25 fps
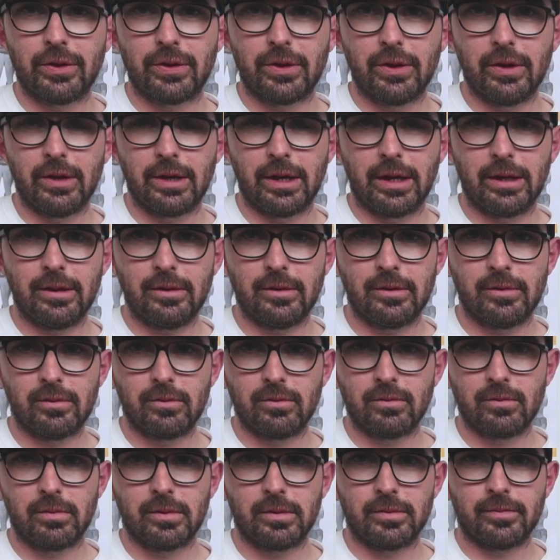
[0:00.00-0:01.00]
to 13,
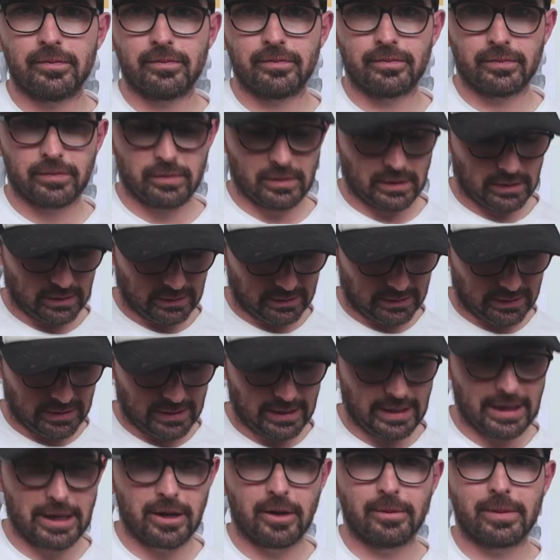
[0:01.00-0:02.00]
like
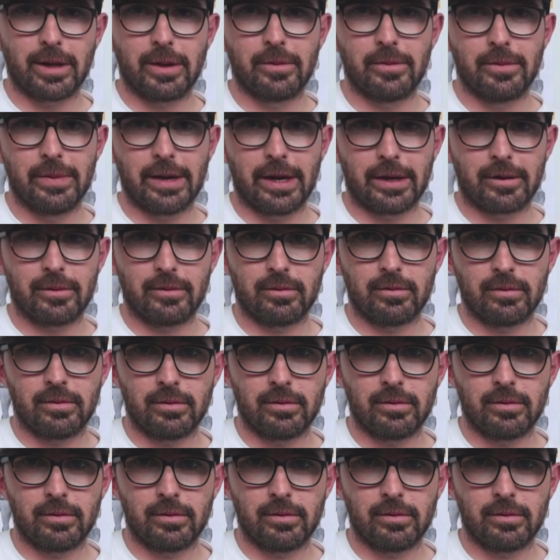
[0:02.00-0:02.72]
that, and I'm coming back.